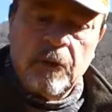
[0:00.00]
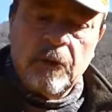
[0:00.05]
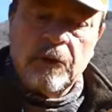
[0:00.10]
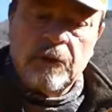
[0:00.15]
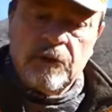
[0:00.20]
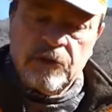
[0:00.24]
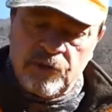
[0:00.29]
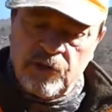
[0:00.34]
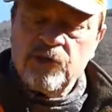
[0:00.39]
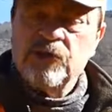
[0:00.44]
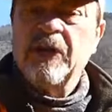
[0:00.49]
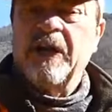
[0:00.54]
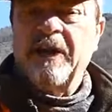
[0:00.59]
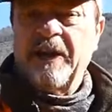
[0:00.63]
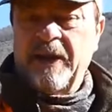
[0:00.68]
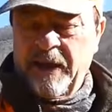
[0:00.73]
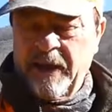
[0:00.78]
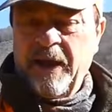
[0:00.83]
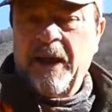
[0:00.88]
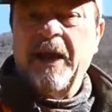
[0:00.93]
this is
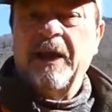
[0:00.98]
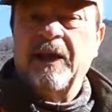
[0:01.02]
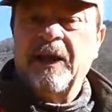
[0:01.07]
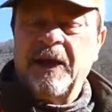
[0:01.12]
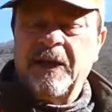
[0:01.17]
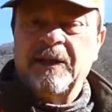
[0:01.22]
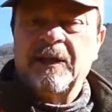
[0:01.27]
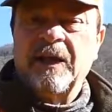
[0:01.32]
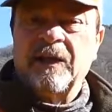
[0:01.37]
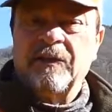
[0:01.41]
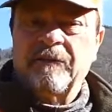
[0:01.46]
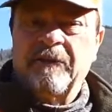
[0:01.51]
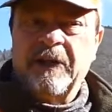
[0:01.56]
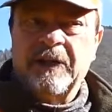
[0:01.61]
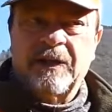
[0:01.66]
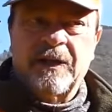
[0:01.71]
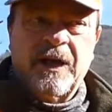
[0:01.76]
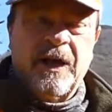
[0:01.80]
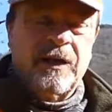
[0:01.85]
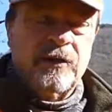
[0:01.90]
a, a, great
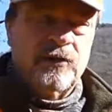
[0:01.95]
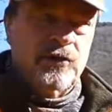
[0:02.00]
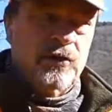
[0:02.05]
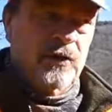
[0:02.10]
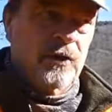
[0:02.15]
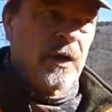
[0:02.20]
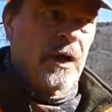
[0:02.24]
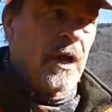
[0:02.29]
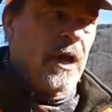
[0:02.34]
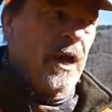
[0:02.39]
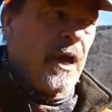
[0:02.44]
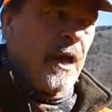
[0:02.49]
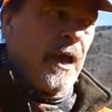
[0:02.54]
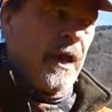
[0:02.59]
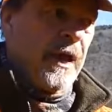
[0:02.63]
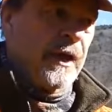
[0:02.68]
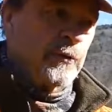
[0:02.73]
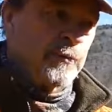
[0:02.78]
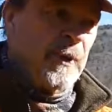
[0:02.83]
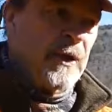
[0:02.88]
advantage
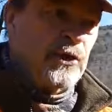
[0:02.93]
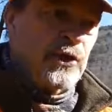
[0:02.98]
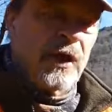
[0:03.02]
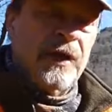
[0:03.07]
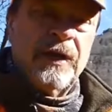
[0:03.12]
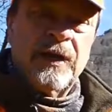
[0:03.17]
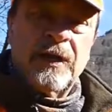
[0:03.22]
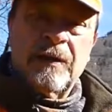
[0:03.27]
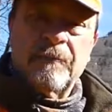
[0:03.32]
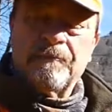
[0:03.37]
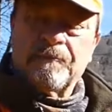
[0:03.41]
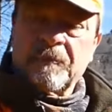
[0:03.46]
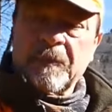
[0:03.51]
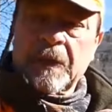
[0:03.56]
especially